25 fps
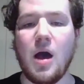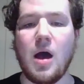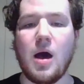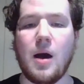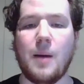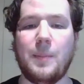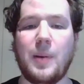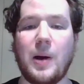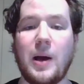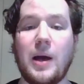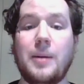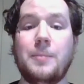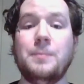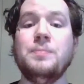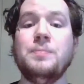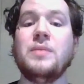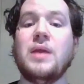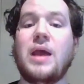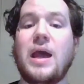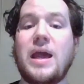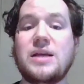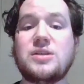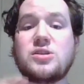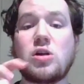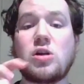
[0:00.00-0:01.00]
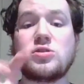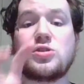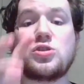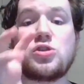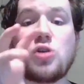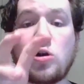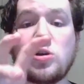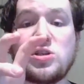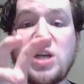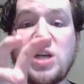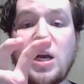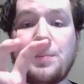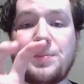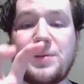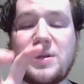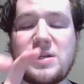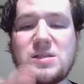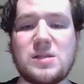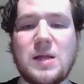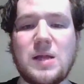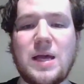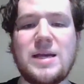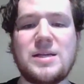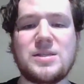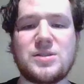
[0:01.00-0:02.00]
But he starts charging up this
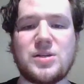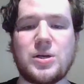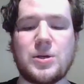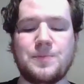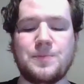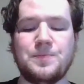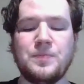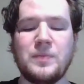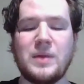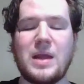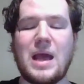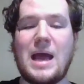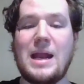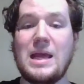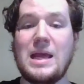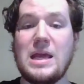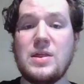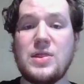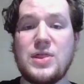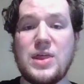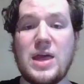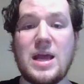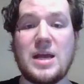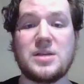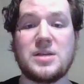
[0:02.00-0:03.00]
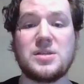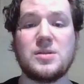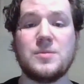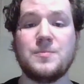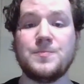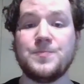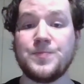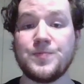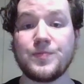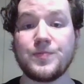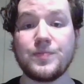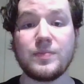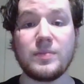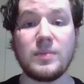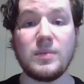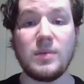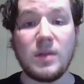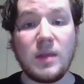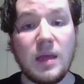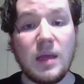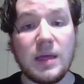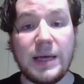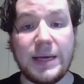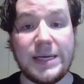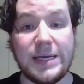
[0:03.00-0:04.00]
laser, and he thinks
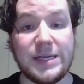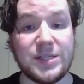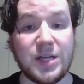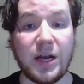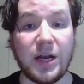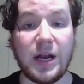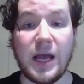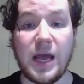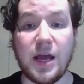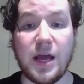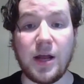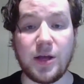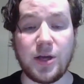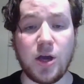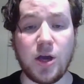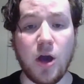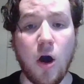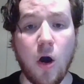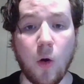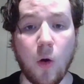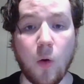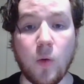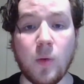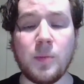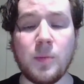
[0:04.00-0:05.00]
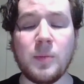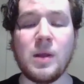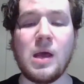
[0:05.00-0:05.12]
he's going to hit Hyo.